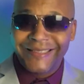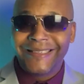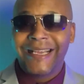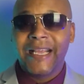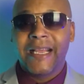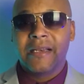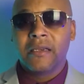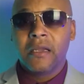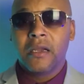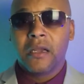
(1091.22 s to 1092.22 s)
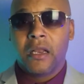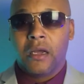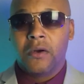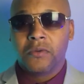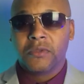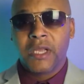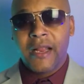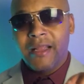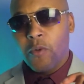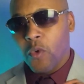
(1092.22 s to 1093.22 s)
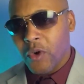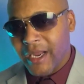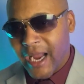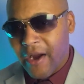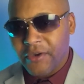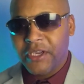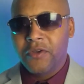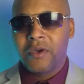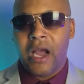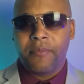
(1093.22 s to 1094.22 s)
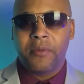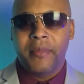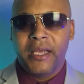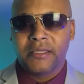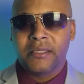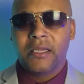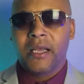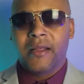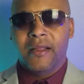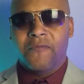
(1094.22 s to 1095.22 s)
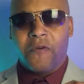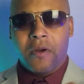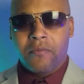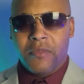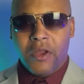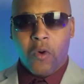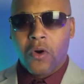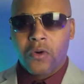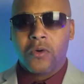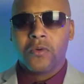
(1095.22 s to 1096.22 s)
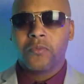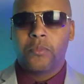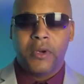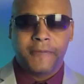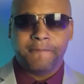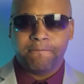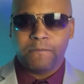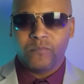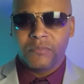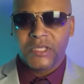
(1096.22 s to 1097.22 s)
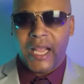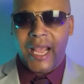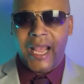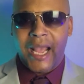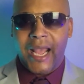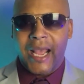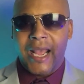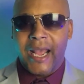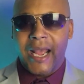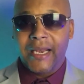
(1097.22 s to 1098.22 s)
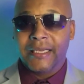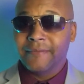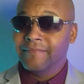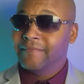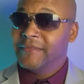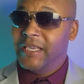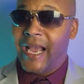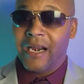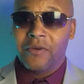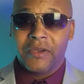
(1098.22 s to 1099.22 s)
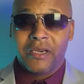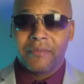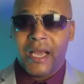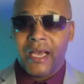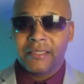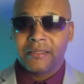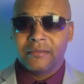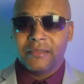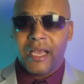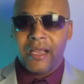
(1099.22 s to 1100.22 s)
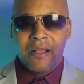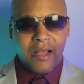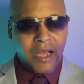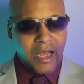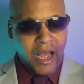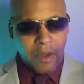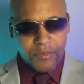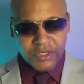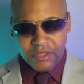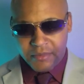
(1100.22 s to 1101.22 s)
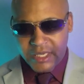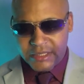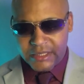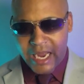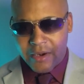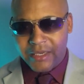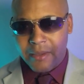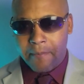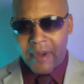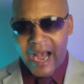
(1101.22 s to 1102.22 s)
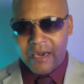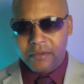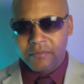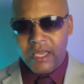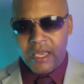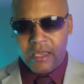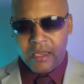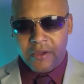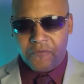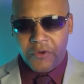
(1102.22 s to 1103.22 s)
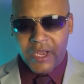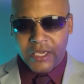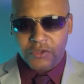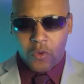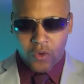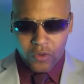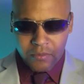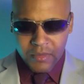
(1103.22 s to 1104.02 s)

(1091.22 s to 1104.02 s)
10 colognes that will guarantee you compliments from the Oracle. And you got to go get them, guys. Okay. I'll put some links down at the bottom for you guys to order them.